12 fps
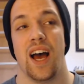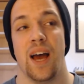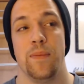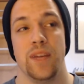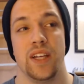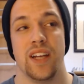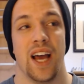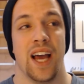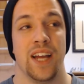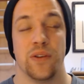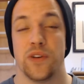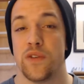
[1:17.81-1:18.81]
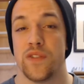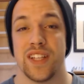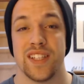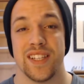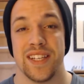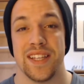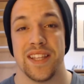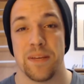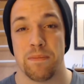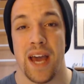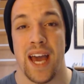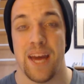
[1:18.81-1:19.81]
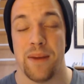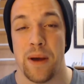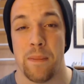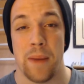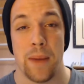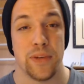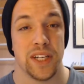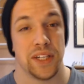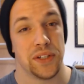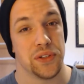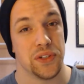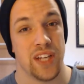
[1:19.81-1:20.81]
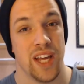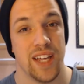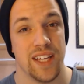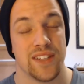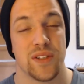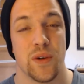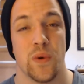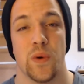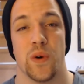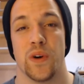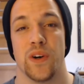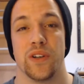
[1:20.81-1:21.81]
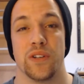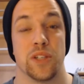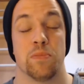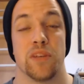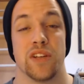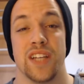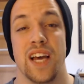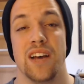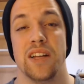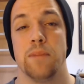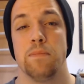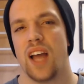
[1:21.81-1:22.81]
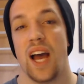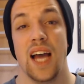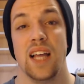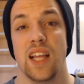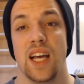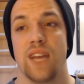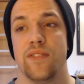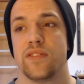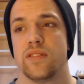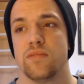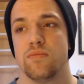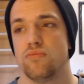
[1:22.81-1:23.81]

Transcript: I mean, I don't know if that says anything bad about my particular taste or just personality, but I laughed